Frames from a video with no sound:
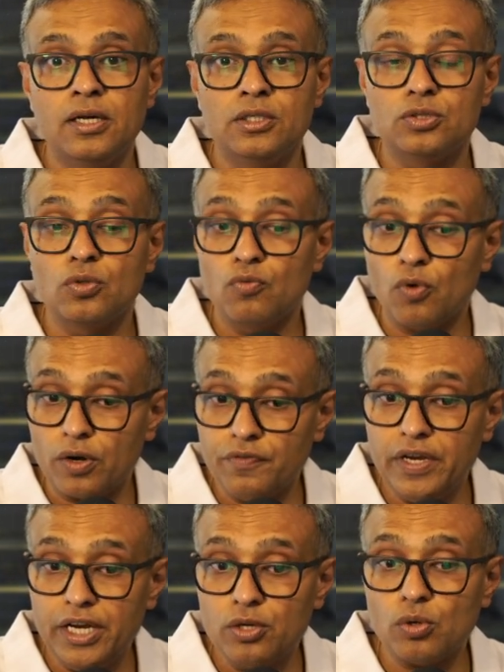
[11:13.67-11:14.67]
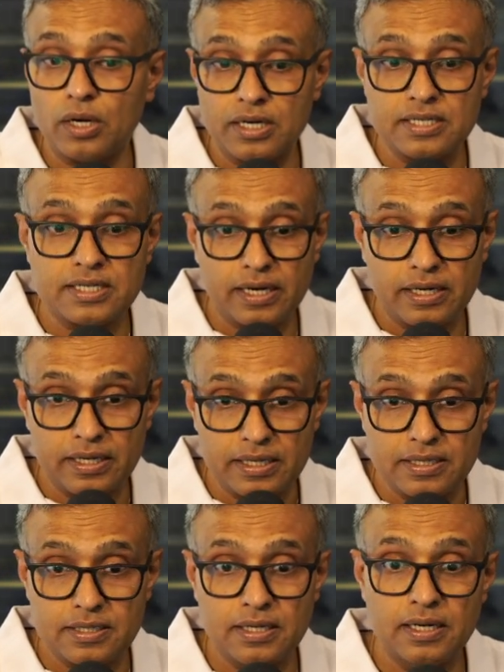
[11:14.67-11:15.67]
So what we need to understand
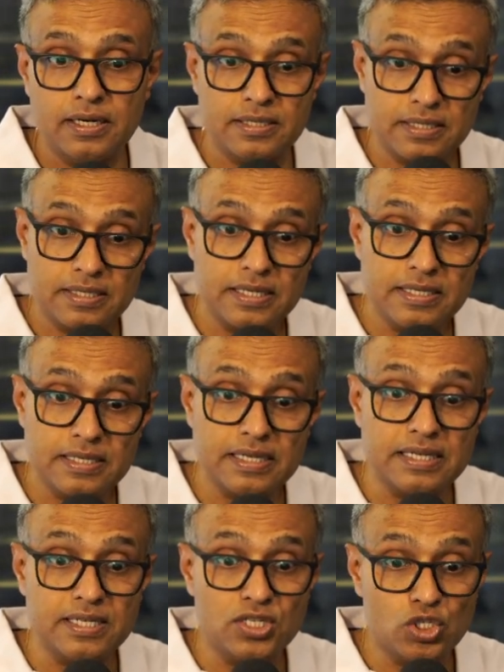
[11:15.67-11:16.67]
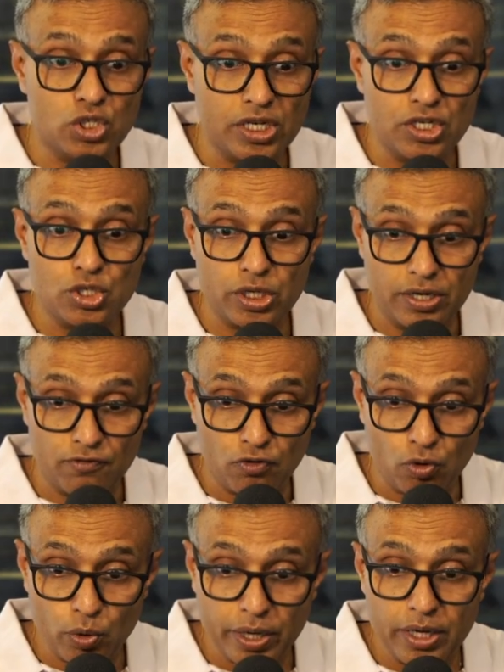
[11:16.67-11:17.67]
is resistance is change in
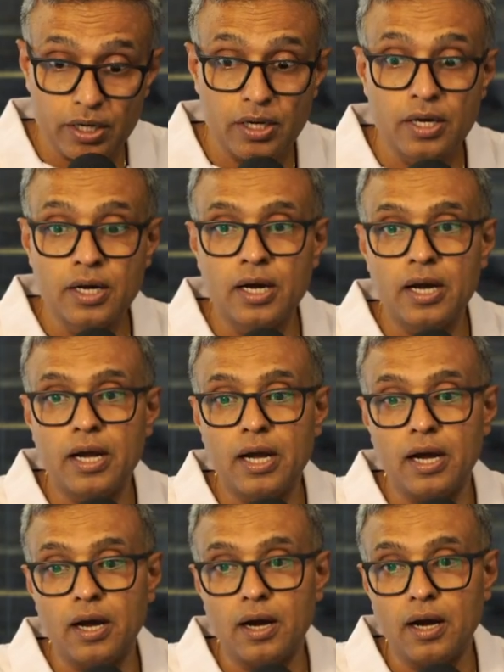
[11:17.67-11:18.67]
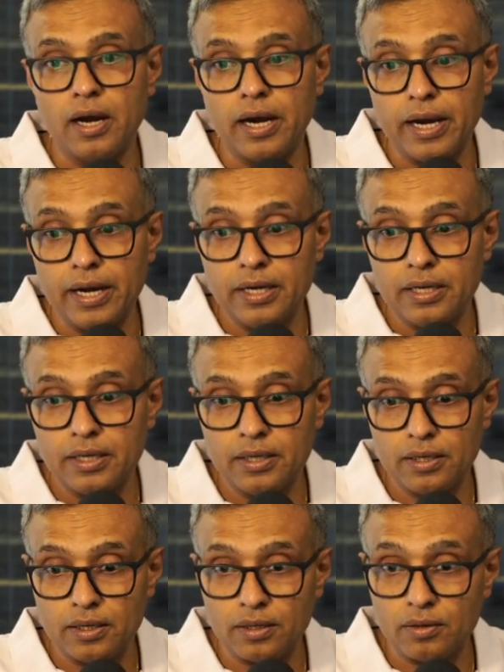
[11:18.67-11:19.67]
flow rate, and
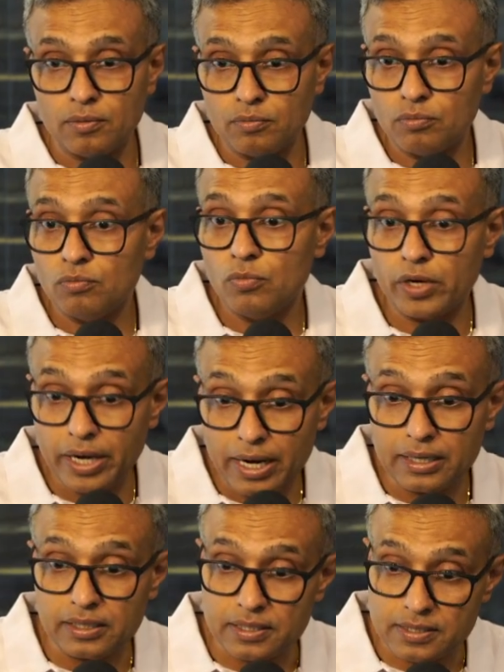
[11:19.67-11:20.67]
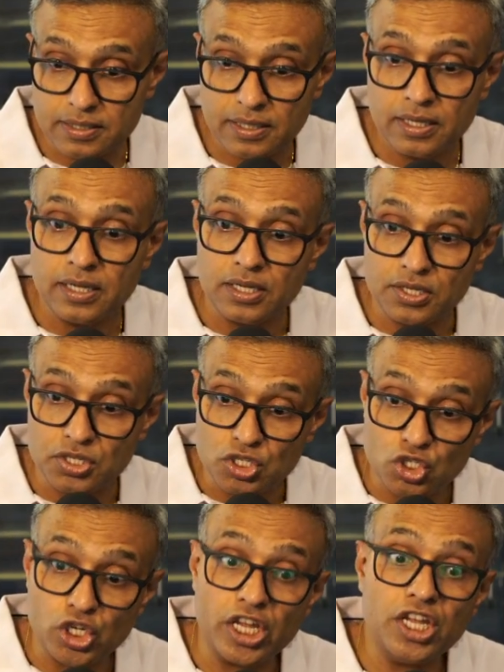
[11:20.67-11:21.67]
reactance is
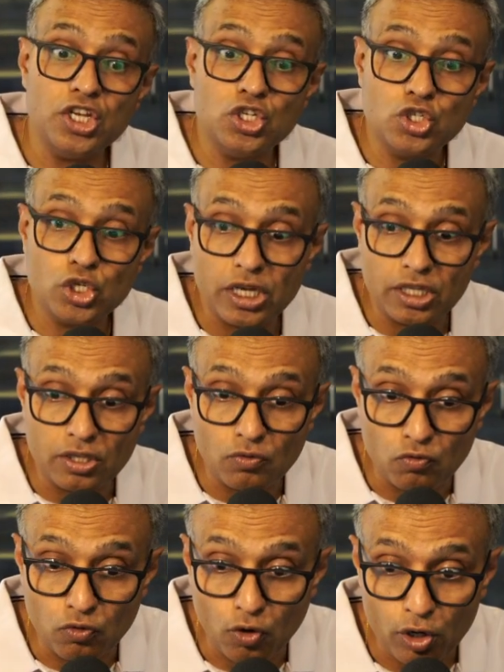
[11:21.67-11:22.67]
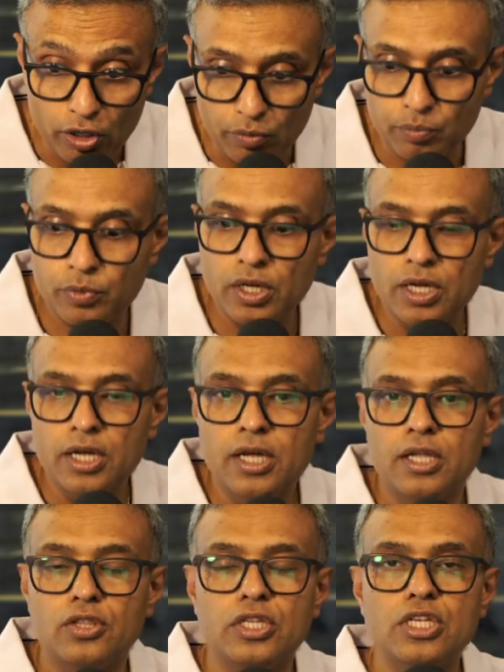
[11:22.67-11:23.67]
change in the volume.
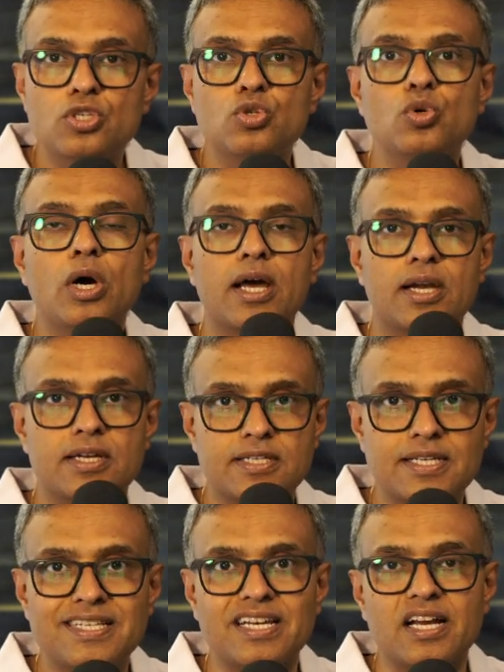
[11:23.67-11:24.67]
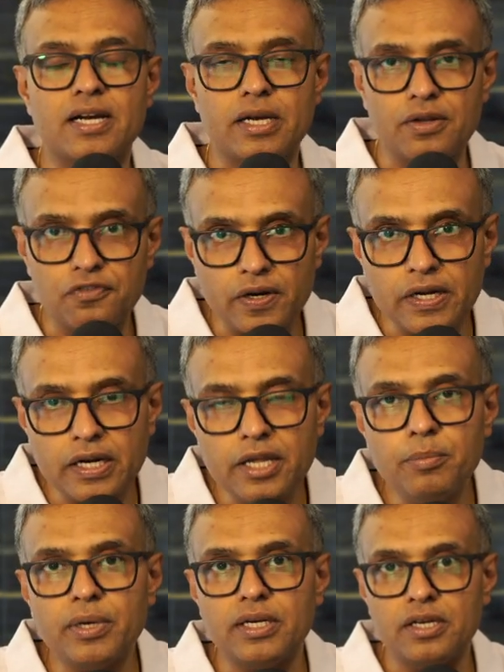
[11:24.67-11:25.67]
These two are assessed differently
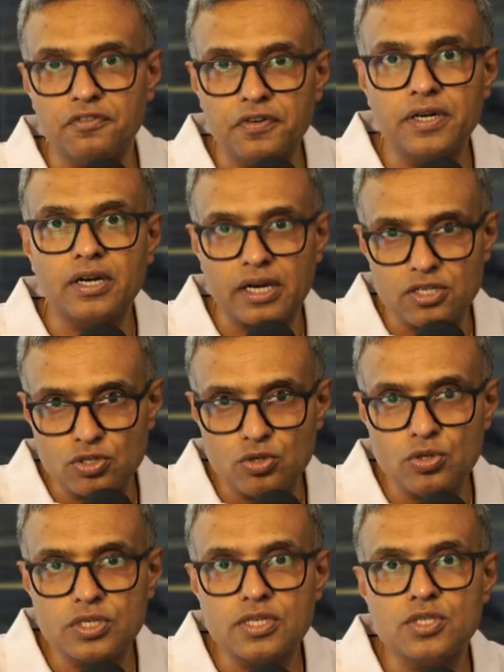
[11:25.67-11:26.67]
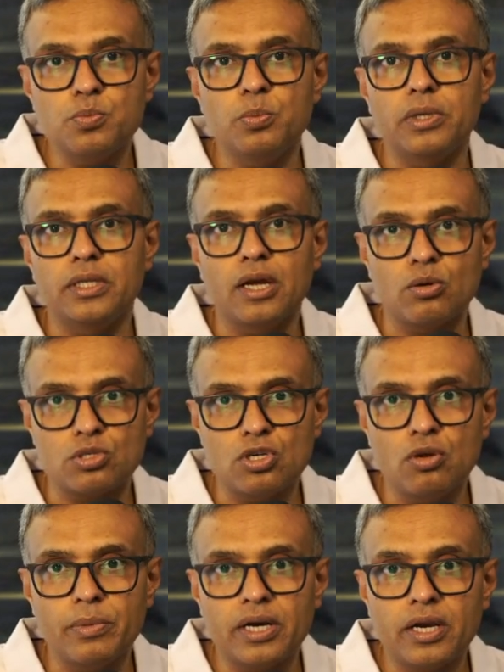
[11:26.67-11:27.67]
by different transducers by the
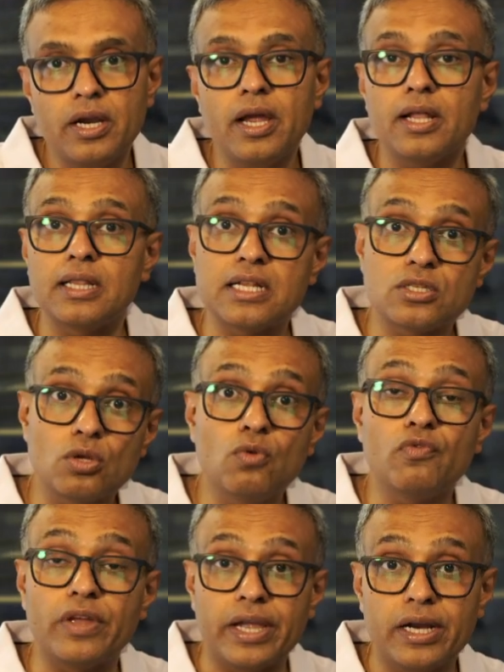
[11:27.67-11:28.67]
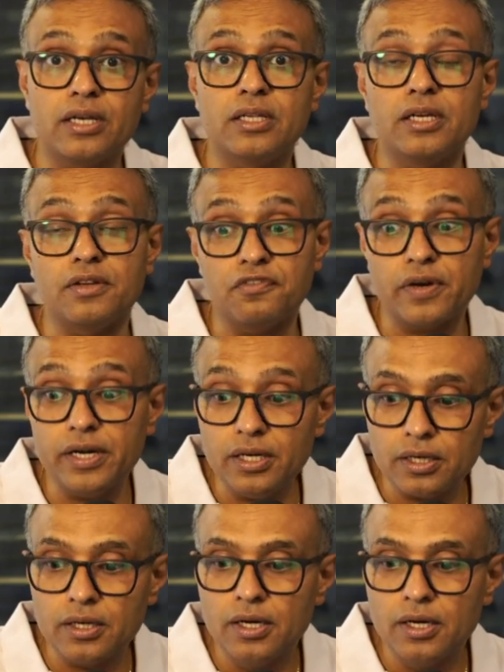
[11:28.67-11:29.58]
oscillometry, and that's how we get the different